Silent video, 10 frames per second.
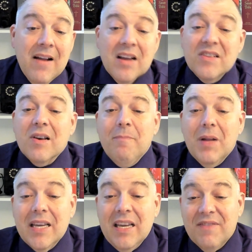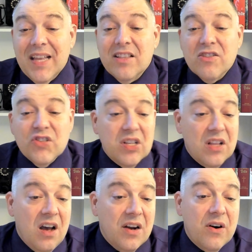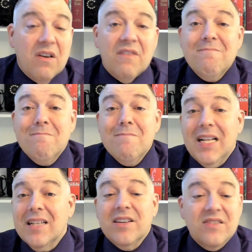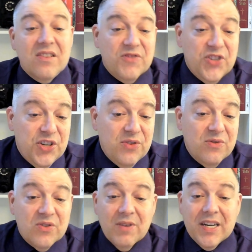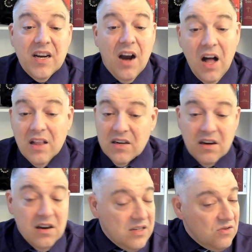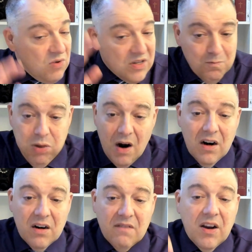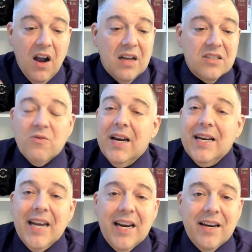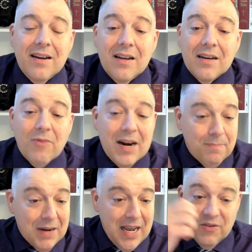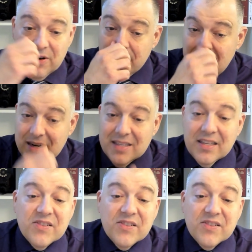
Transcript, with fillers: Some believe that the slaughter of millions of Jews during the Holocaust was part of God's great, uh, great plan for humanity.